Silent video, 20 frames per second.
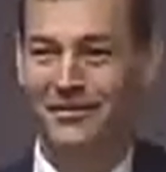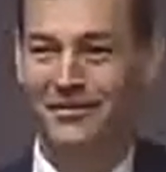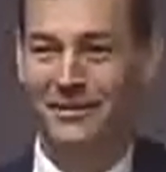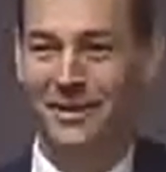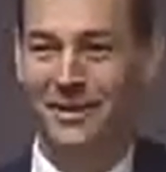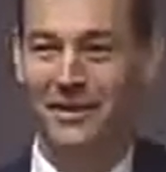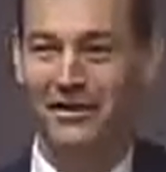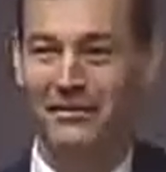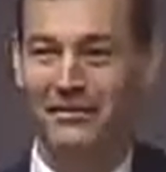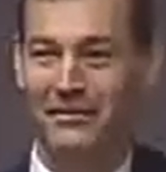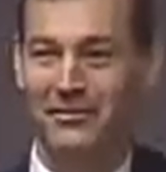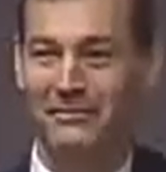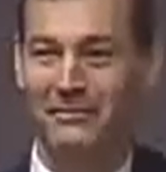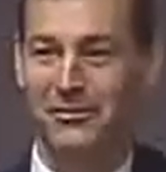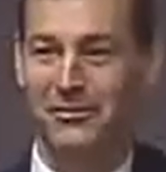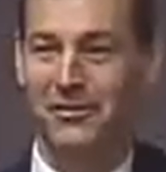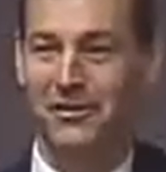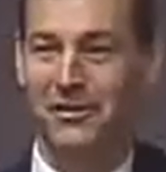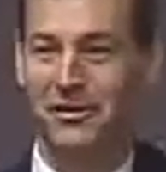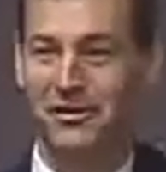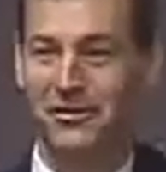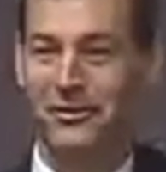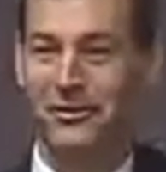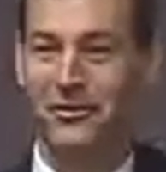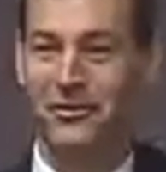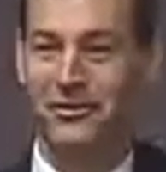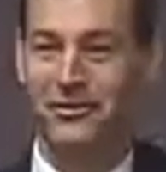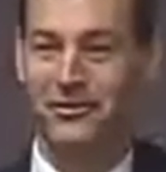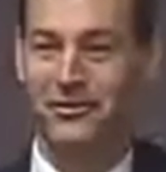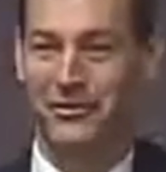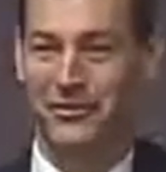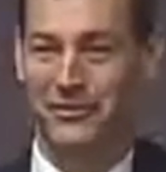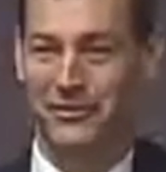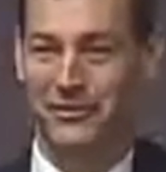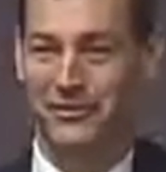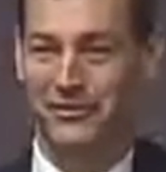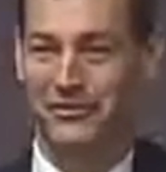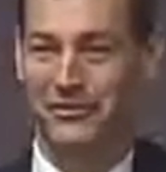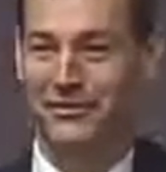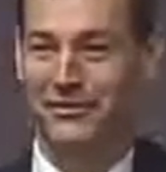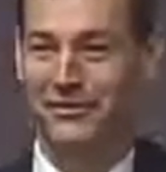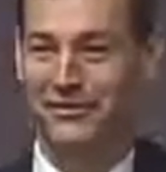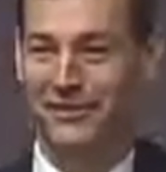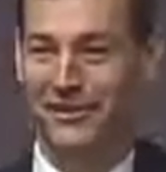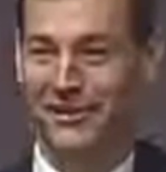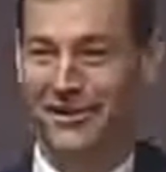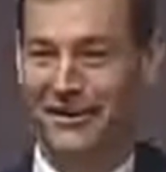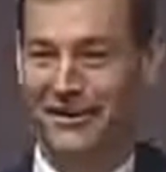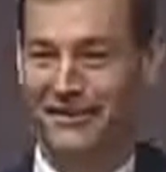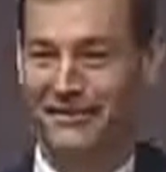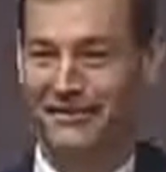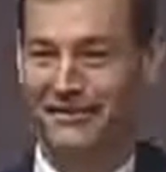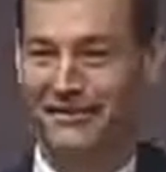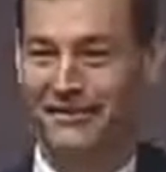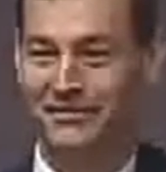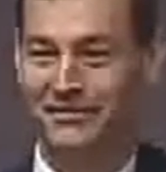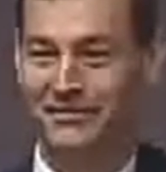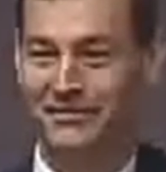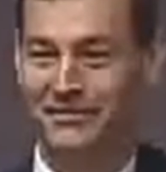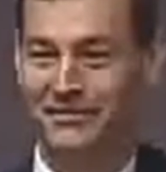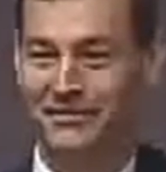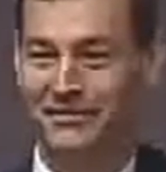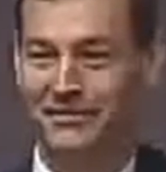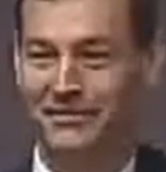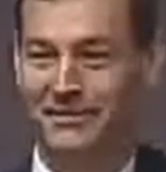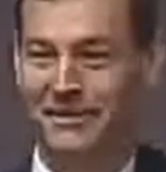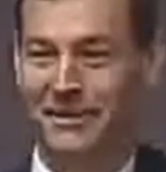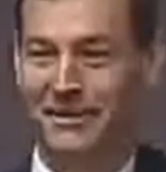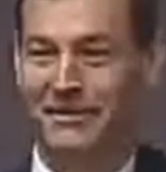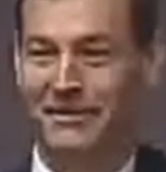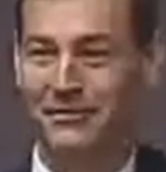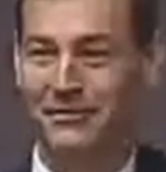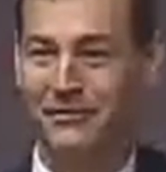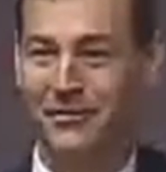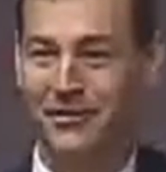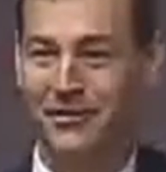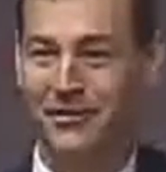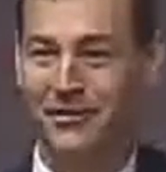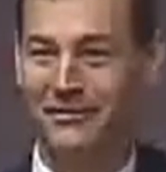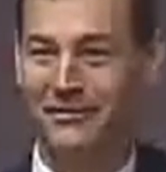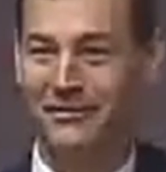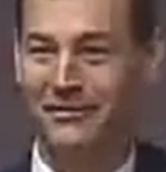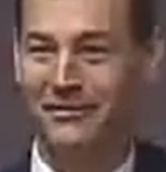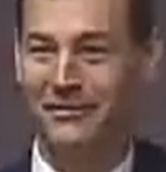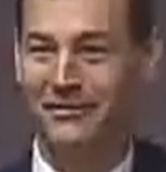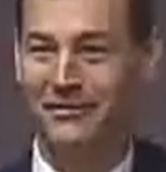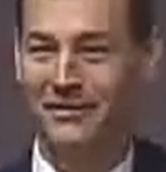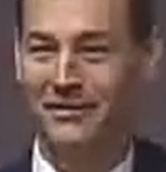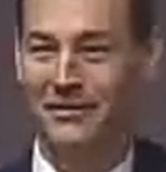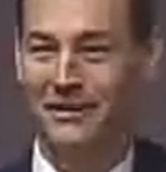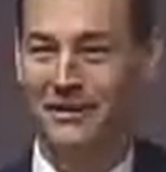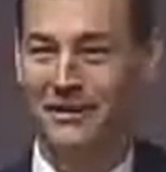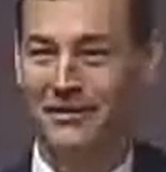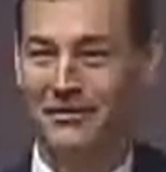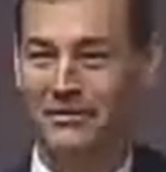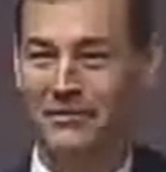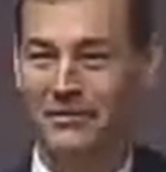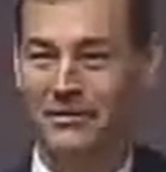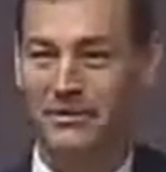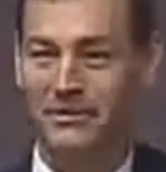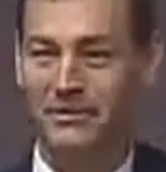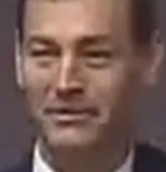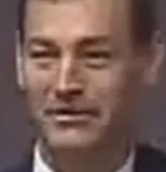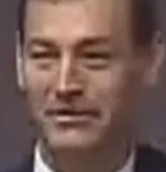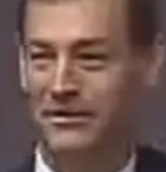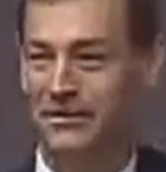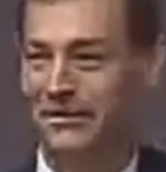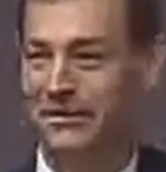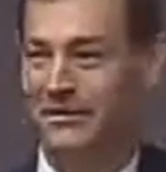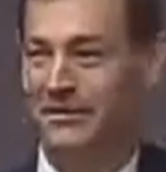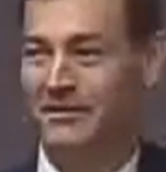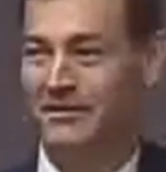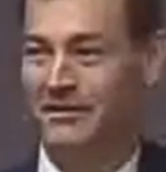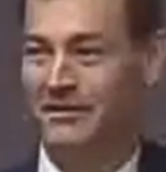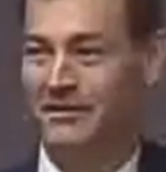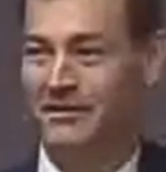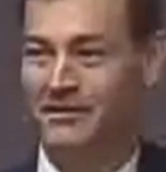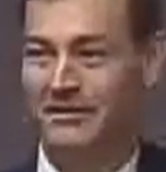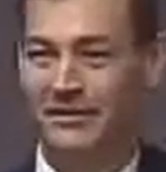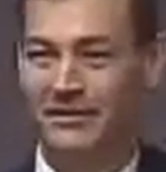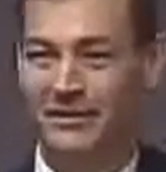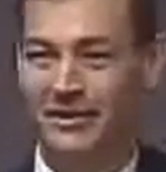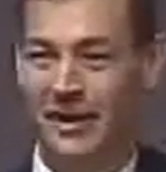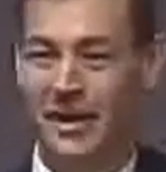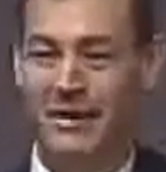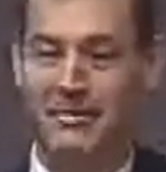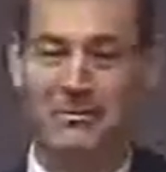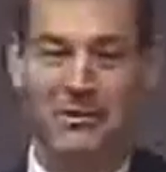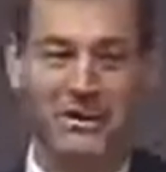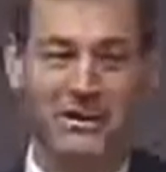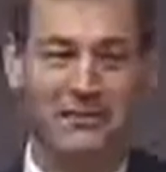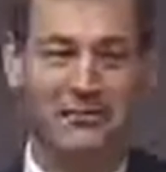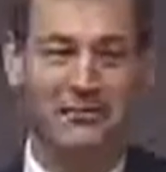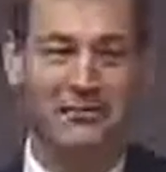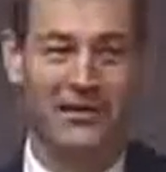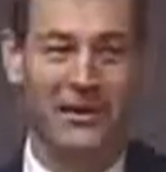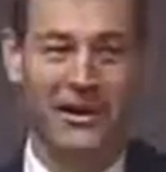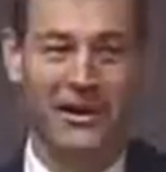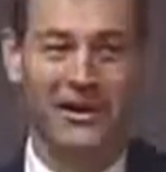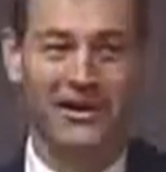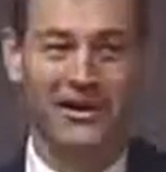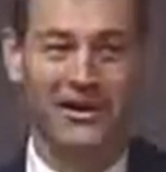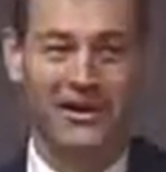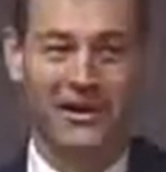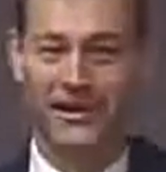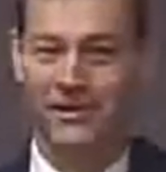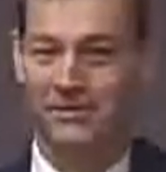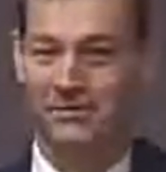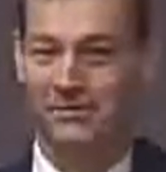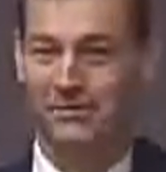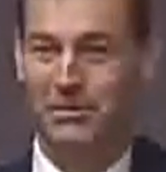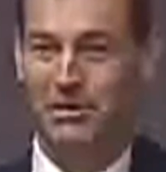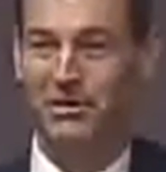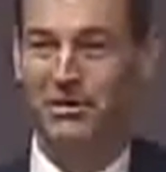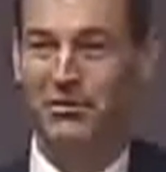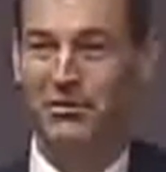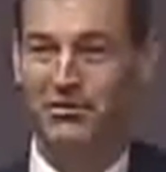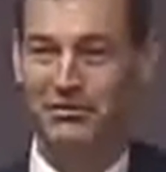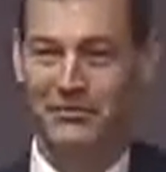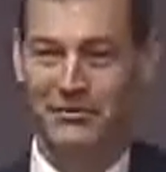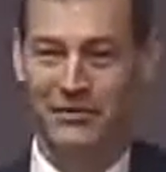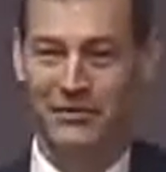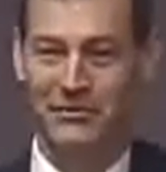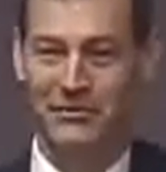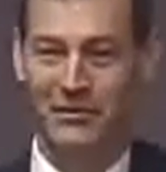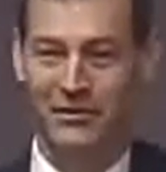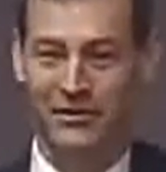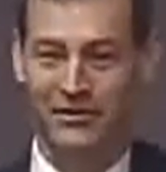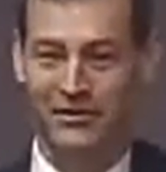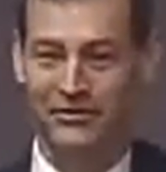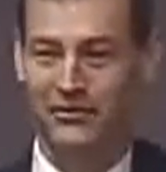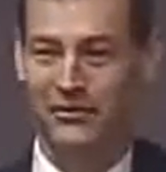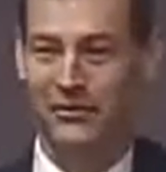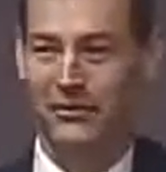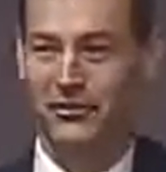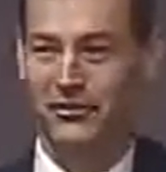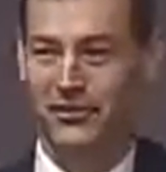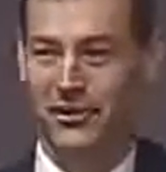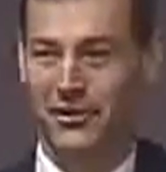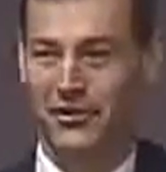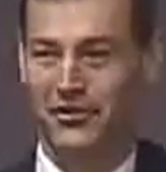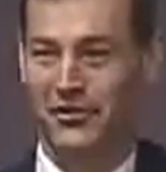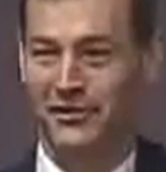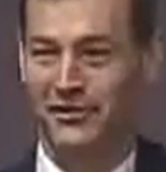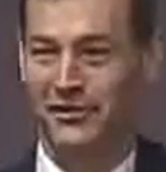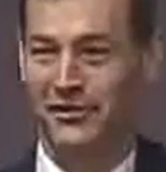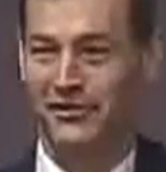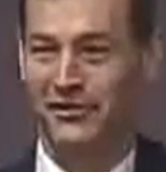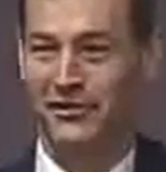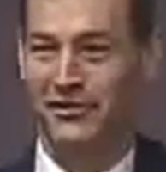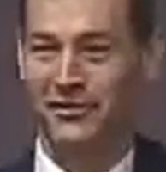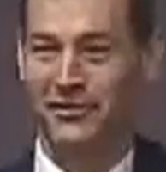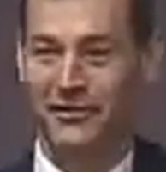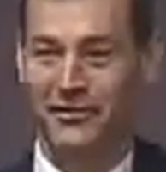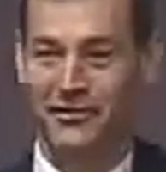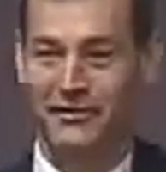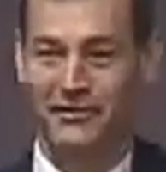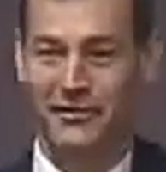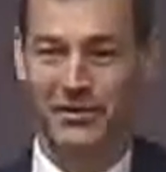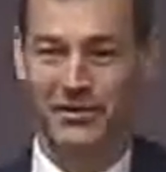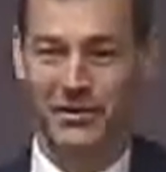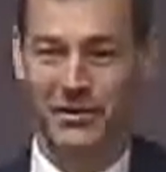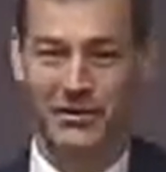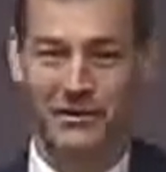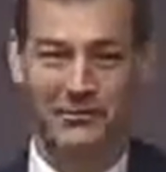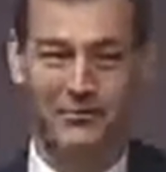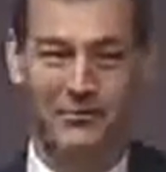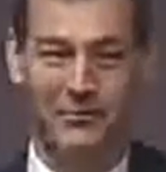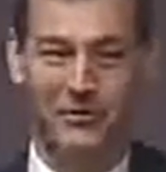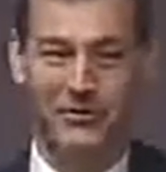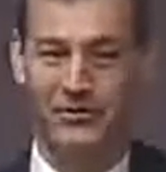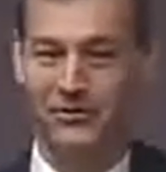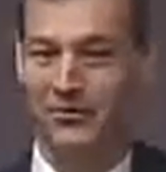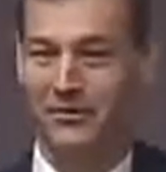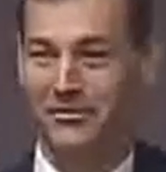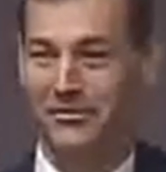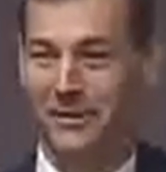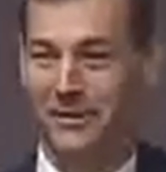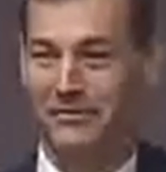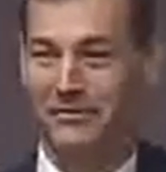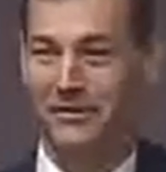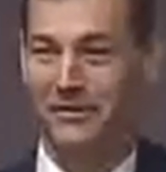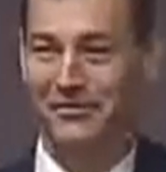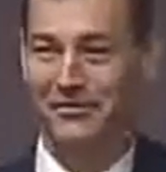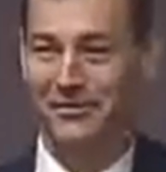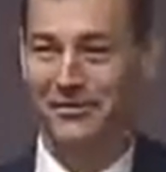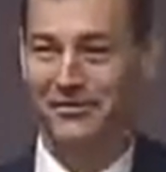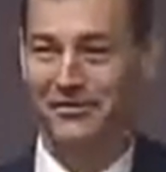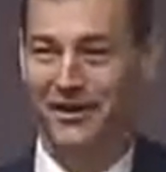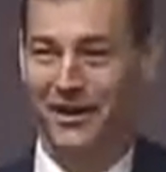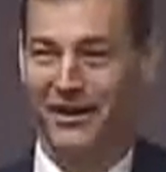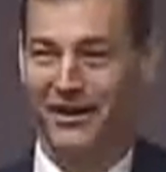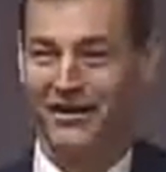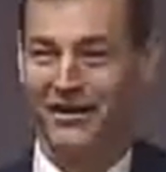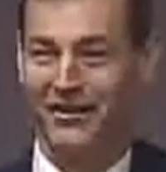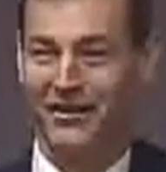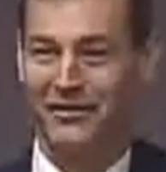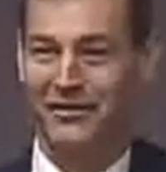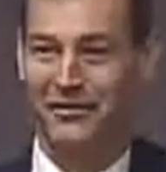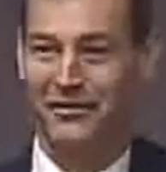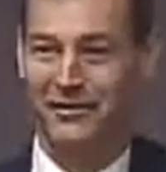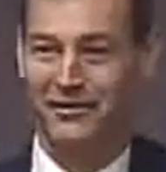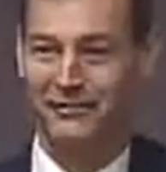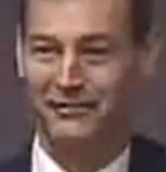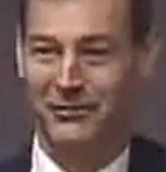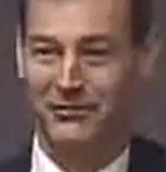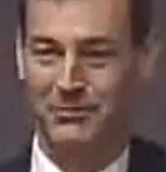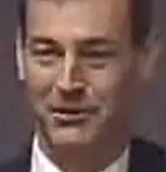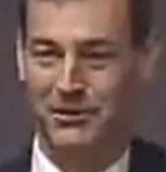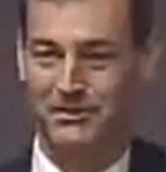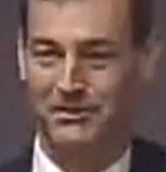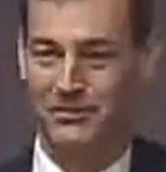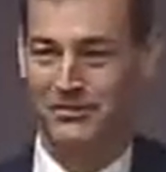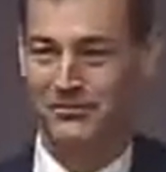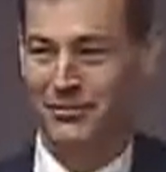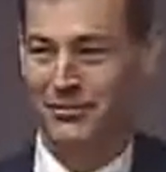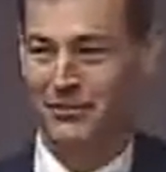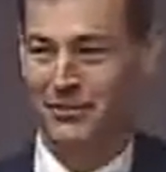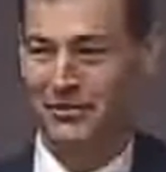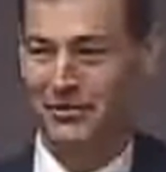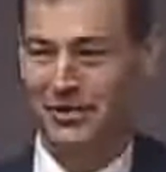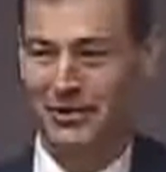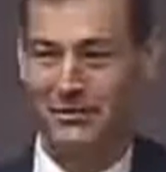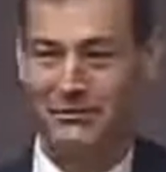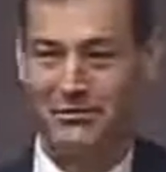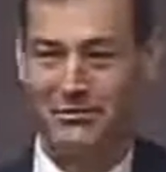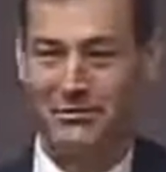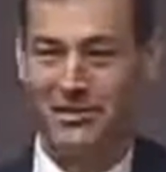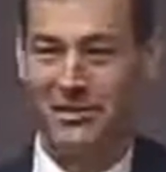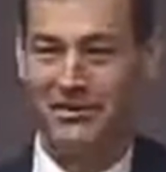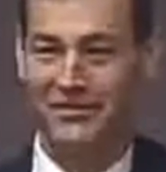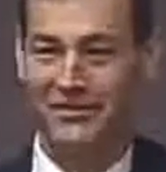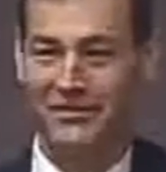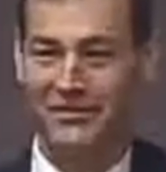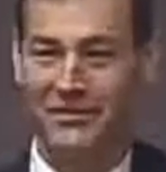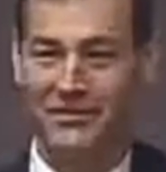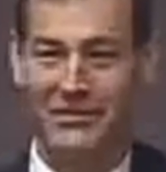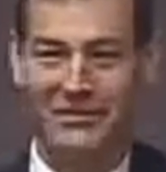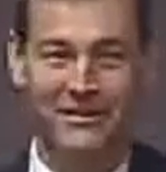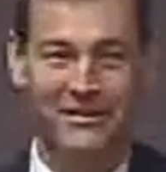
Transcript: Calcium scoring or coronary CTA? Either one. Anyone? How many have read a peer-reviewed journal article or versus how many of you have gotten all your information from the lay press?